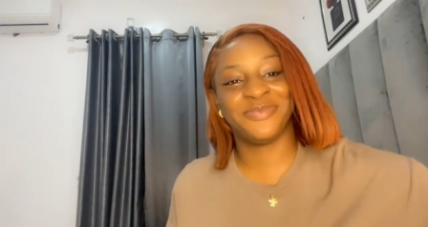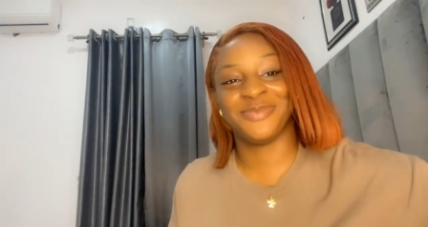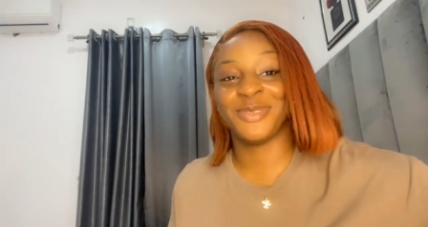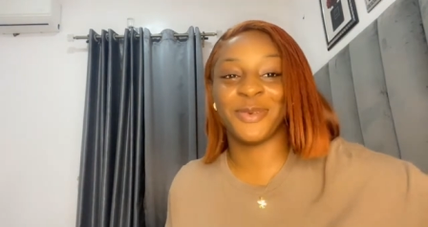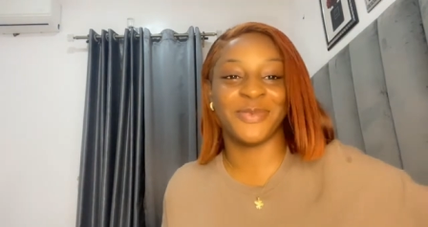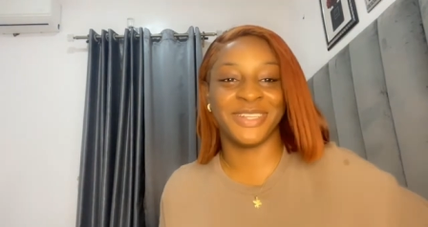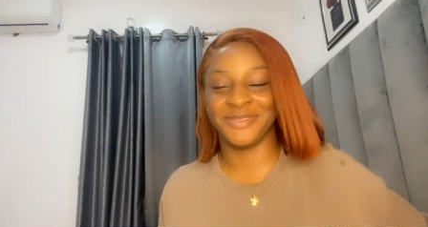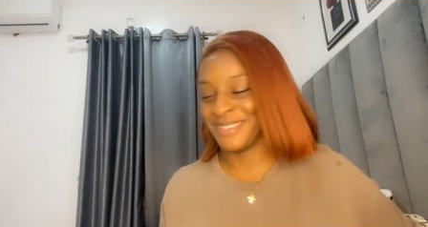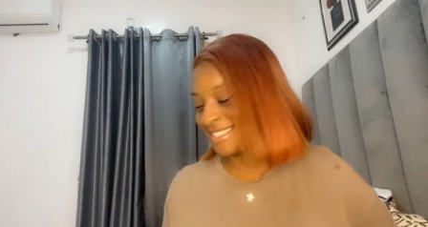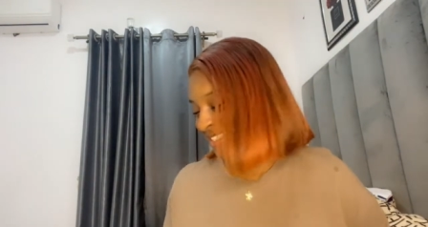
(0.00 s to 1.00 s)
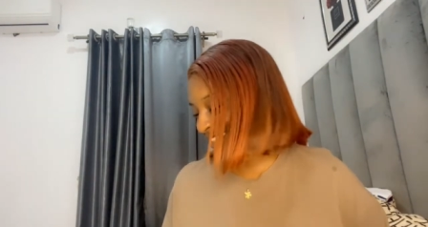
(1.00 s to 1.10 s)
Don't mind me.